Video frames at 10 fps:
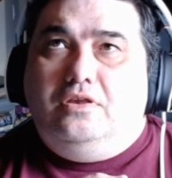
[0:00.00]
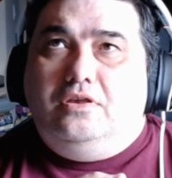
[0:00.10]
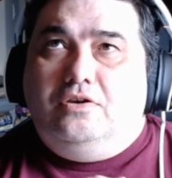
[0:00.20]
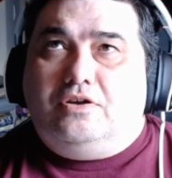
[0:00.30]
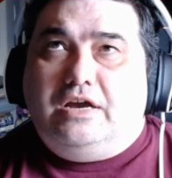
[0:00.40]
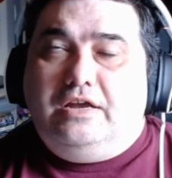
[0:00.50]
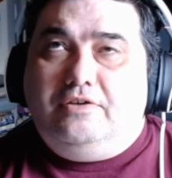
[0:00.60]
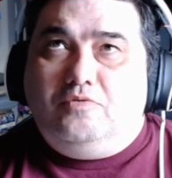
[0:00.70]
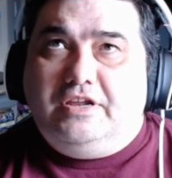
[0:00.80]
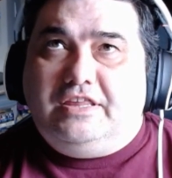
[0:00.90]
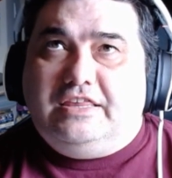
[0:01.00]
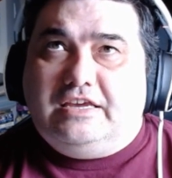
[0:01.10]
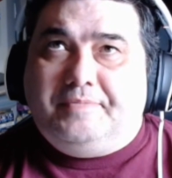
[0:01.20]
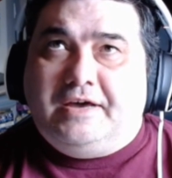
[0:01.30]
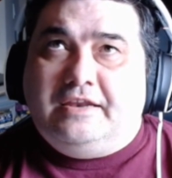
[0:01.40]
You kind of want to think
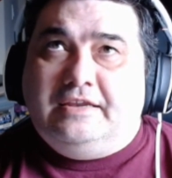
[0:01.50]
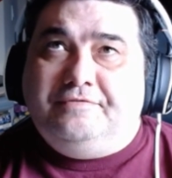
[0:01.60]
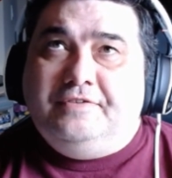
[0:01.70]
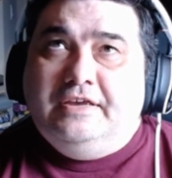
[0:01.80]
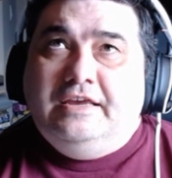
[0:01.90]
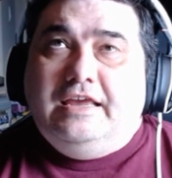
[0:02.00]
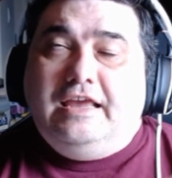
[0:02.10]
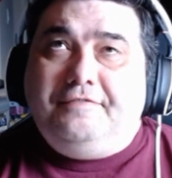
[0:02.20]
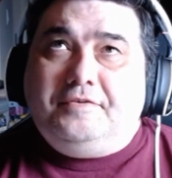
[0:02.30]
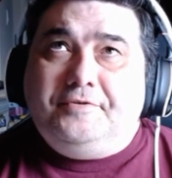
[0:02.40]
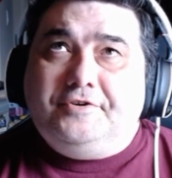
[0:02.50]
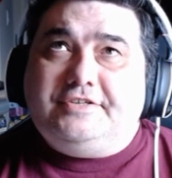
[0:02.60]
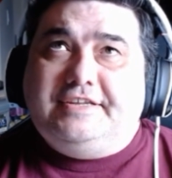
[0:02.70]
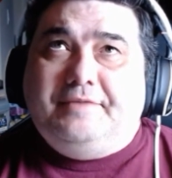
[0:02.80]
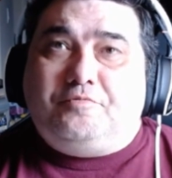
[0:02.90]
about it if the
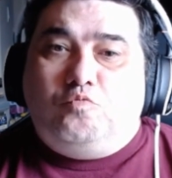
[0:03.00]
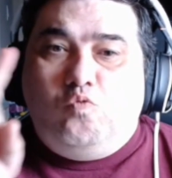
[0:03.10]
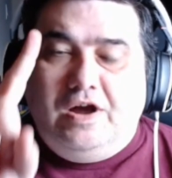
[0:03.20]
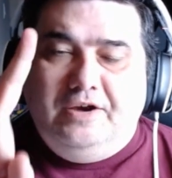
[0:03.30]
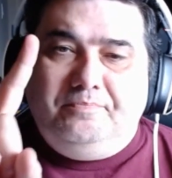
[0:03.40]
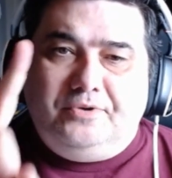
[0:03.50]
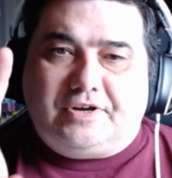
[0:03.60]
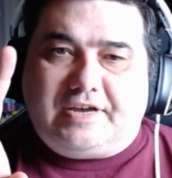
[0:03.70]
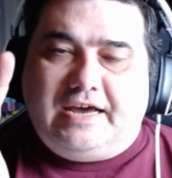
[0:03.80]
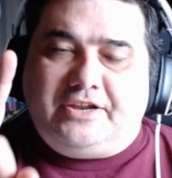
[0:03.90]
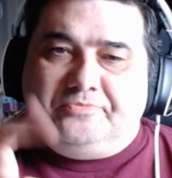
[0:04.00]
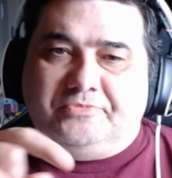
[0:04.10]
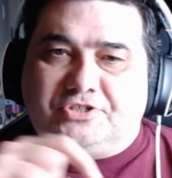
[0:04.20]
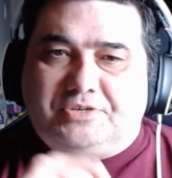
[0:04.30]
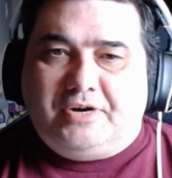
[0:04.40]
person kept one book out of your
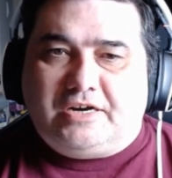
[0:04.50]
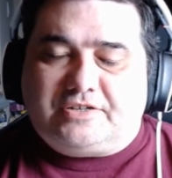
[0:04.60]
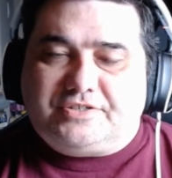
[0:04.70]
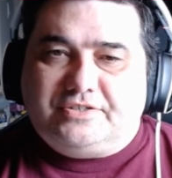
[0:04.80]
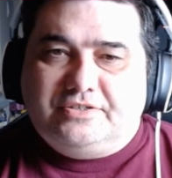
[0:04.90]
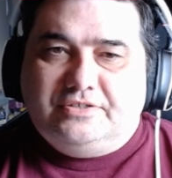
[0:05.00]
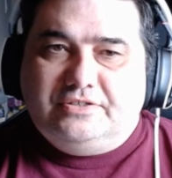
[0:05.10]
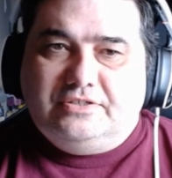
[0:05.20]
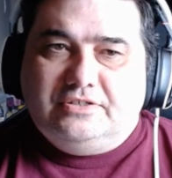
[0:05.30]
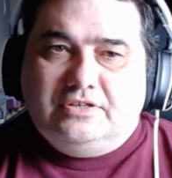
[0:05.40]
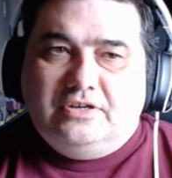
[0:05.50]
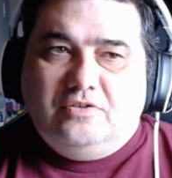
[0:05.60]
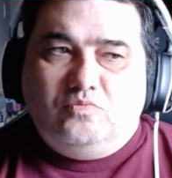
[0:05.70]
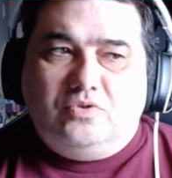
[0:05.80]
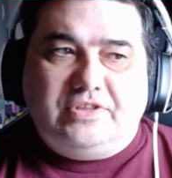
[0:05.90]
mystery box,
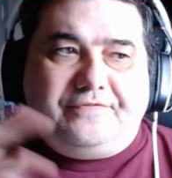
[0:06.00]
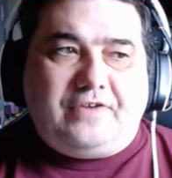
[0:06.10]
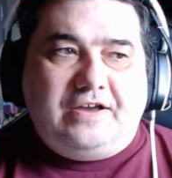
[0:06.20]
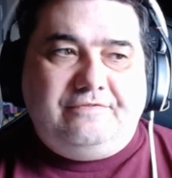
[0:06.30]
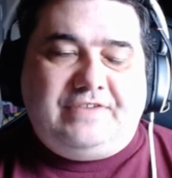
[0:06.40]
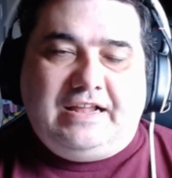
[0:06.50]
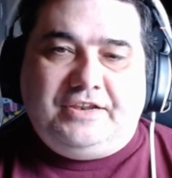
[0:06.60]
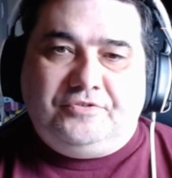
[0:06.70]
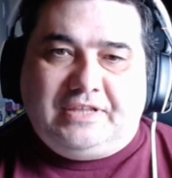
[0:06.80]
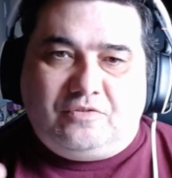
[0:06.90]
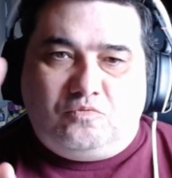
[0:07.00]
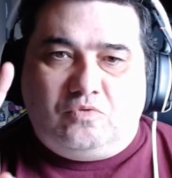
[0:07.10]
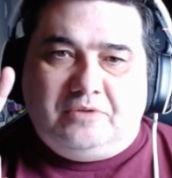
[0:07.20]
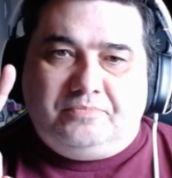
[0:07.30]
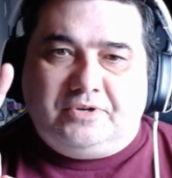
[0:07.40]
will they find value in that
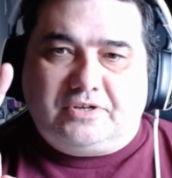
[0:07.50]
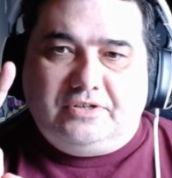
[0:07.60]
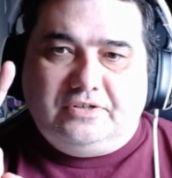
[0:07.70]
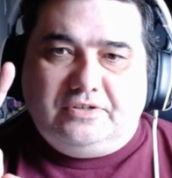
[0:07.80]
one book?